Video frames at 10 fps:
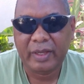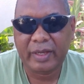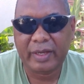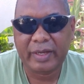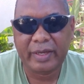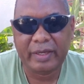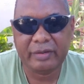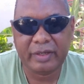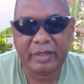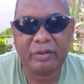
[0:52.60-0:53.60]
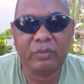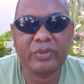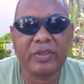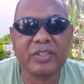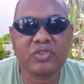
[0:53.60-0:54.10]
and
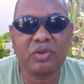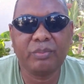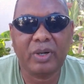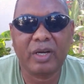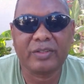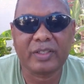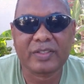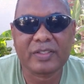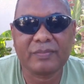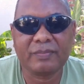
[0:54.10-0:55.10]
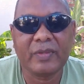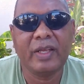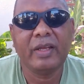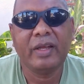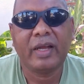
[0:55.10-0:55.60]
with extreme politics?
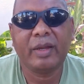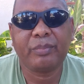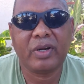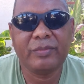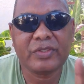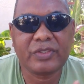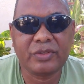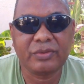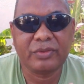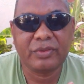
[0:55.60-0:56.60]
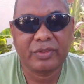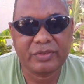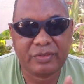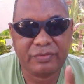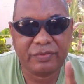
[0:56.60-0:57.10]
I promise you,
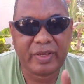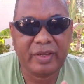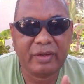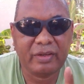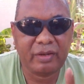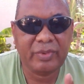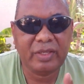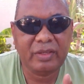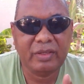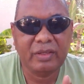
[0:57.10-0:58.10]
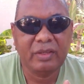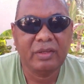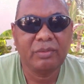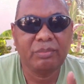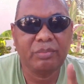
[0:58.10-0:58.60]
there's a fire coming.
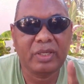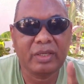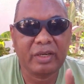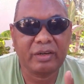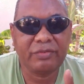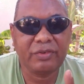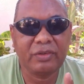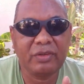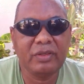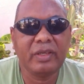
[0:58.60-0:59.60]
Be careful,